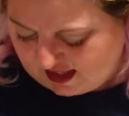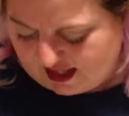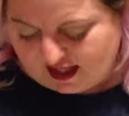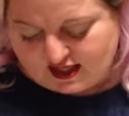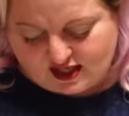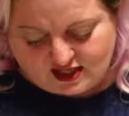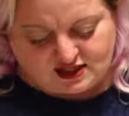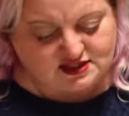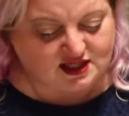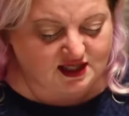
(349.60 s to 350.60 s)

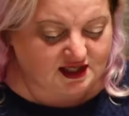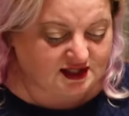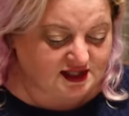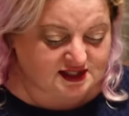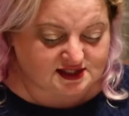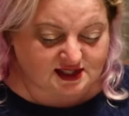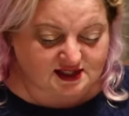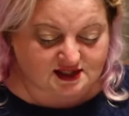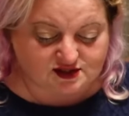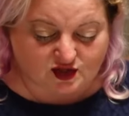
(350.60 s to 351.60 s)
And this
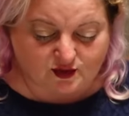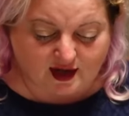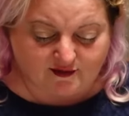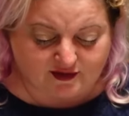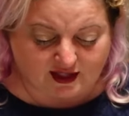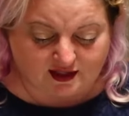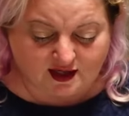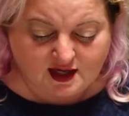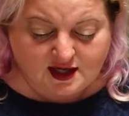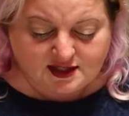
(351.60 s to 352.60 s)
is low caffeine,
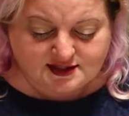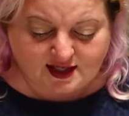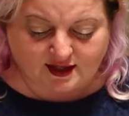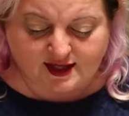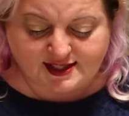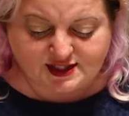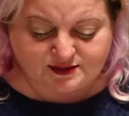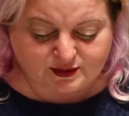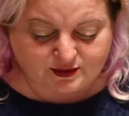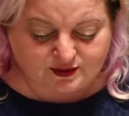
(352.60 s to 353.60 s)
subtle and
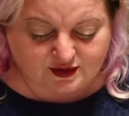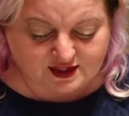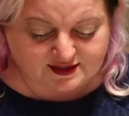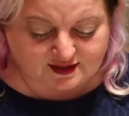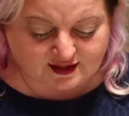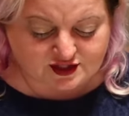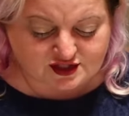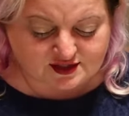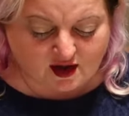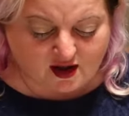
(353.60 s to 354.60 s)
smooth. This
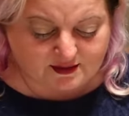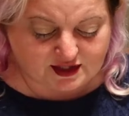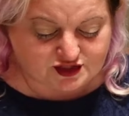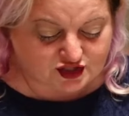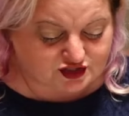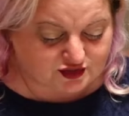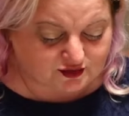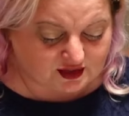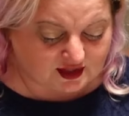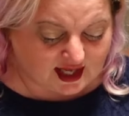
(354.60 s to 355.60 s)
delicious homage
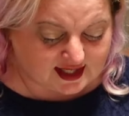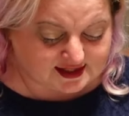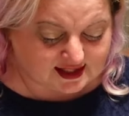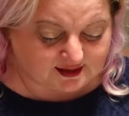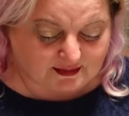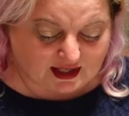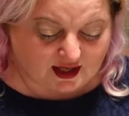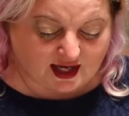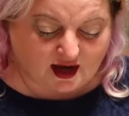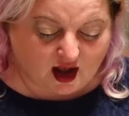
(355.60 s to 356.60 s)
to the classic
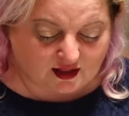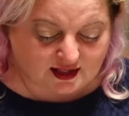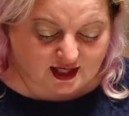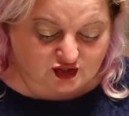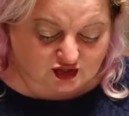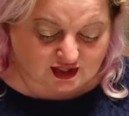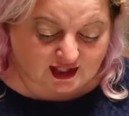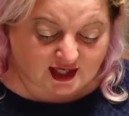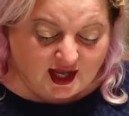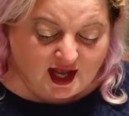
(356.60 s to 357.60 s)
Mennonite holiday
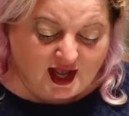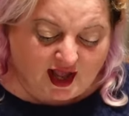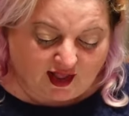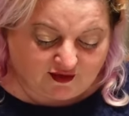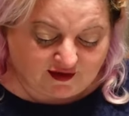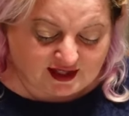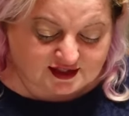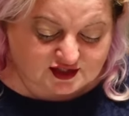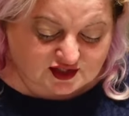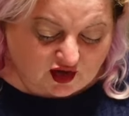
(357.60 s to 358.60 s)
cookie
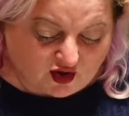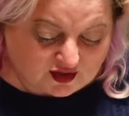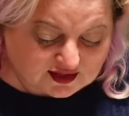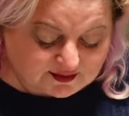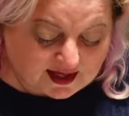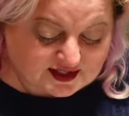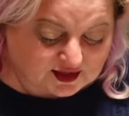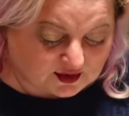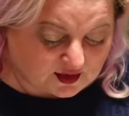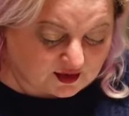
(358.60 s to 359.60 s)
elevates allspice,
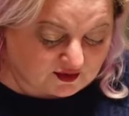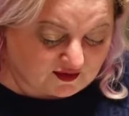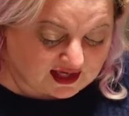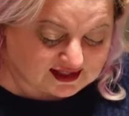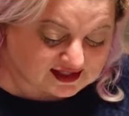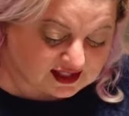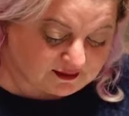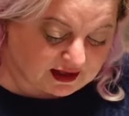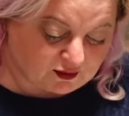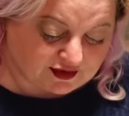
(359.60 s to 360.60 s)
clove, and
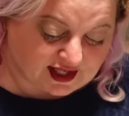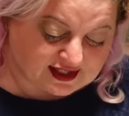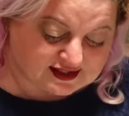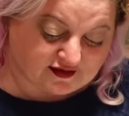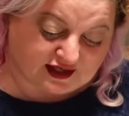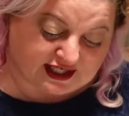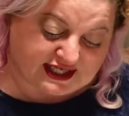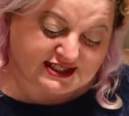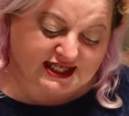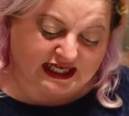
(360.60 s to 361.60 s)
cinnamon with hints of
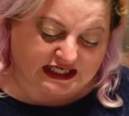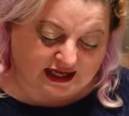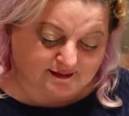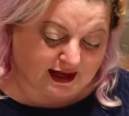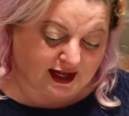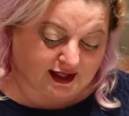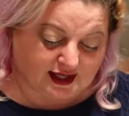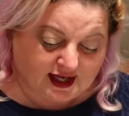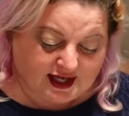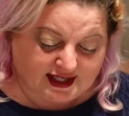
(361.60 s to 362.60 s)
anise and nutmeg.
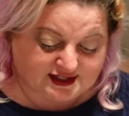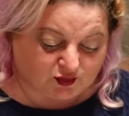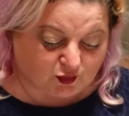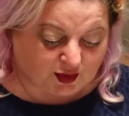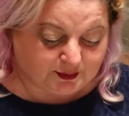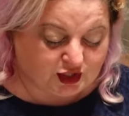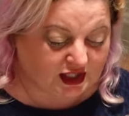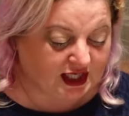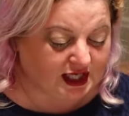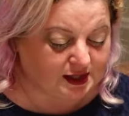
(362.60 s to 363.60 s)
It's a warm
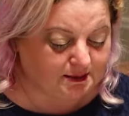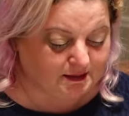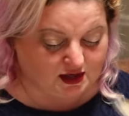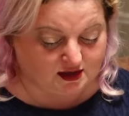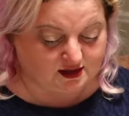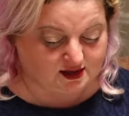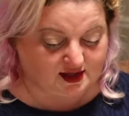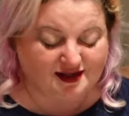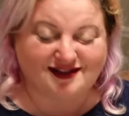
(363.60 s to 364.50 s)
cookie in a mug.